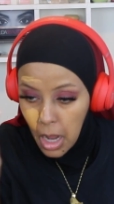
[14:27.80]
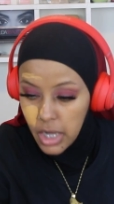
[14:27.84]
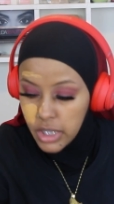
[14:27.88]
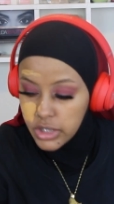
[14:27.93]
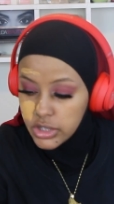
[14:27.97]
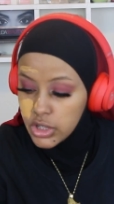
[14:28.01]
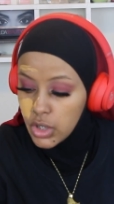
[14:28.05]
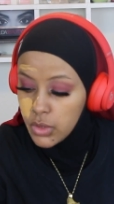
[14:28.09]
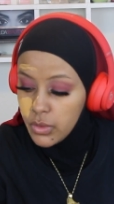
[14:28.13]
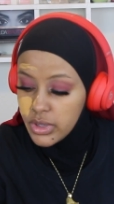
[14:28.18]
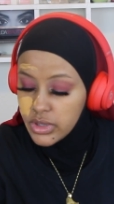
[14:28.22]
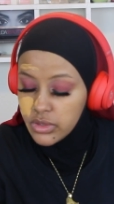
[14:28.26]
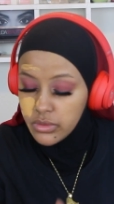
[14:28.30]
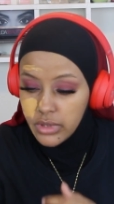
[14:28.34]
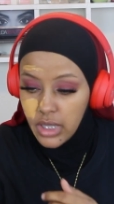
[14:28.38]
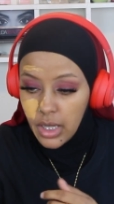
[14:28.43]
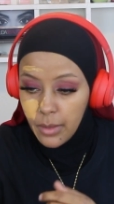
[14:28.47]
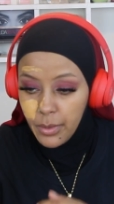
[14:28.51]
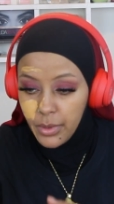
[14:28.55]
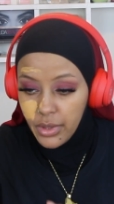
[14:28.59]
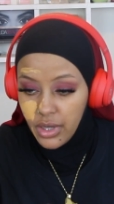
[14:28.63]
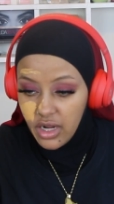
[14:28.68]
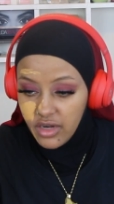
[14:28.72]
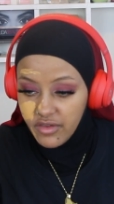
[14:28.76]
It's always when I
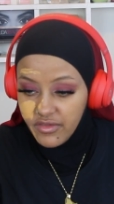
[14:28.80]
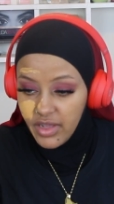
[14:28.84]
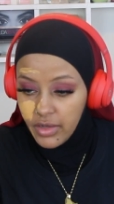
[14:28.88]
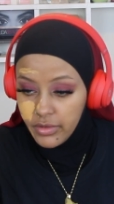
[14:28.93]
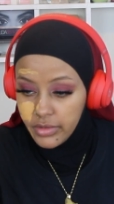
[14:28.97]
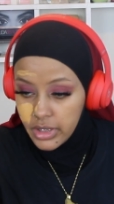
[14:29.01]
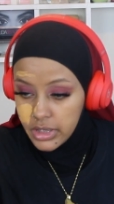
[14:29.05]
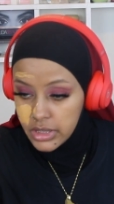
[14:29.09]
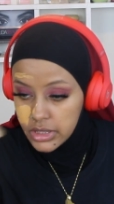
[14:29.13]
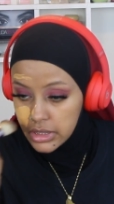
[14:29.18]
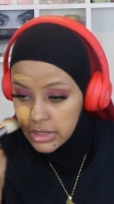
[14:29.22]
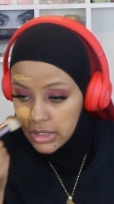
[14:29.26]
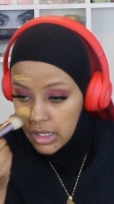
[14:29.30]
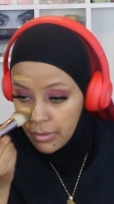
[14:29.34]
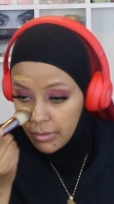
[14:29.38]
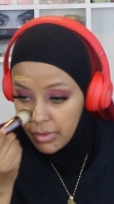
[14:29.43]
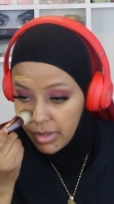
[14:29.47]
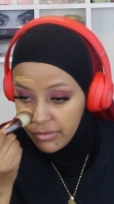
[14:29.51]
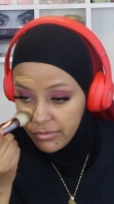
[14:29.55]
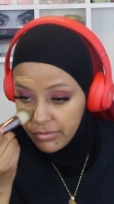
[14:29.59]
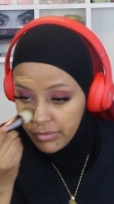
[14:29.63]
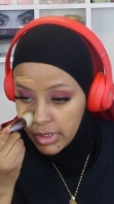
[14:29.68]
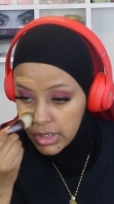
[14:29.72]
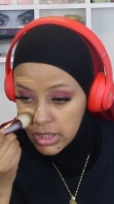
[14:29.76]
put on foundation that
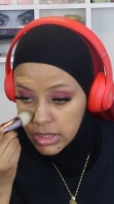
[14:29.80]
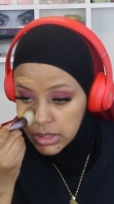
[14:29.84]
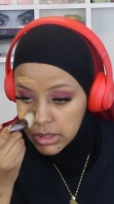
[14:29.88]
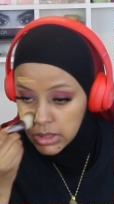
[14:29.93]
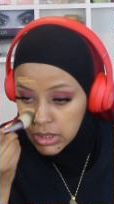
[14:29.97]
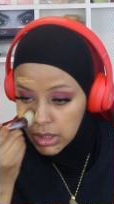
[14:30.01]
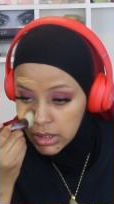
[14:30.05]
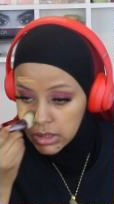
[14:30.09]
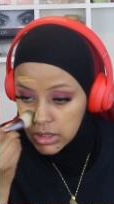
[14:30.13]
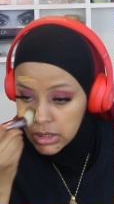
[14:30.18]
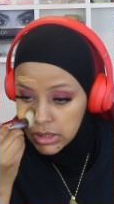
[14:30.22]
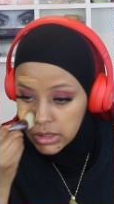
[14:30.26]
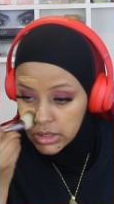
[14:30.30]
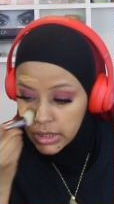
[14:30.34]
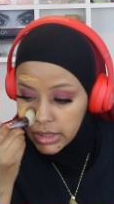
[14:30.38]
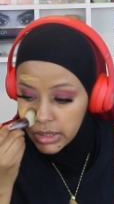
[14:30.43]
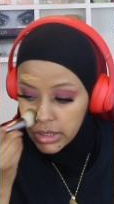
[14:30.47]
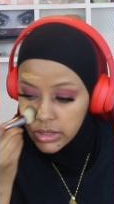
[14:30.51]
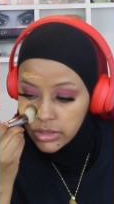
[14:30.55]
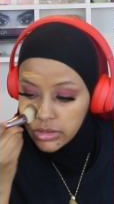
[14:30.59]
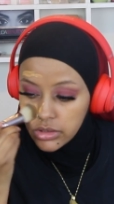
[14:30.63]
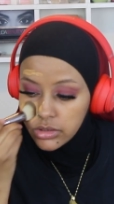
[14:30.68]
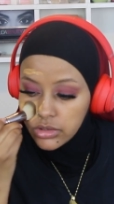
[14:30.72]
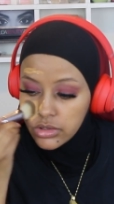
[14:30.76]
my face starts to
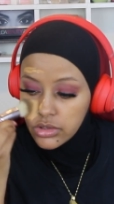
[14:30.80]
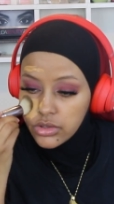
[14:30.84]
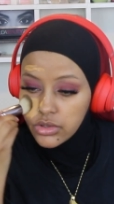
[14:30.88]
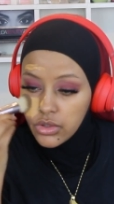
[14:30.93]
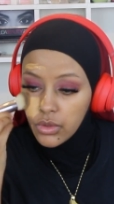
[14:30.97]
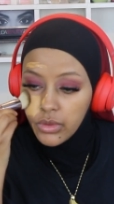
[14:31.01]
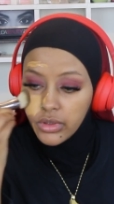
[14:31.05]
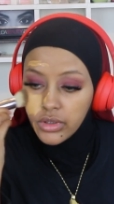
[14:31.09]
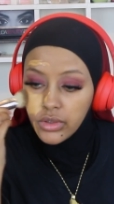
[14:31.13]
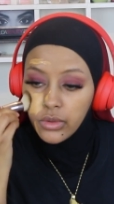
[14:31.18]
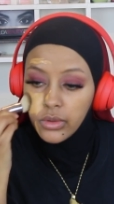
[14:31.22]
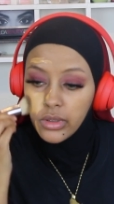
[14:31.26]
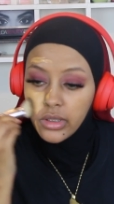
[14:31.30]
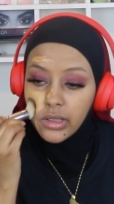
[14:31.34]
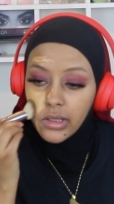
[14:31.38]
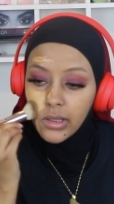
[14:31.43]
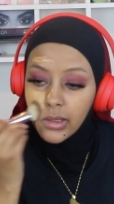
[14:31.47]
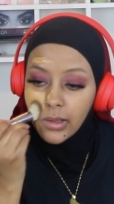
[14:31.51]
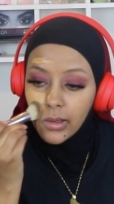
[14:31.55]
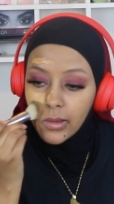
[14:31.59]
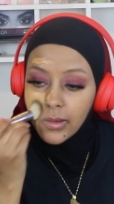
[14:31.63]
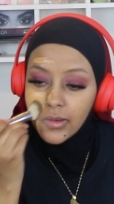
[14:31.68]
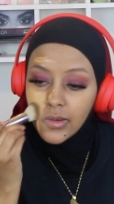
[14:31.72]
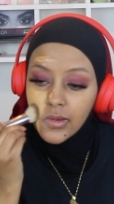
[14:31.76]
itch. It's so
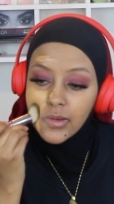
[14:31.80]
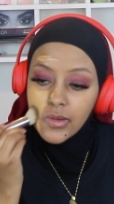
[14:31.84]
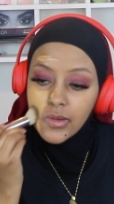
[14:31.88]
annoying.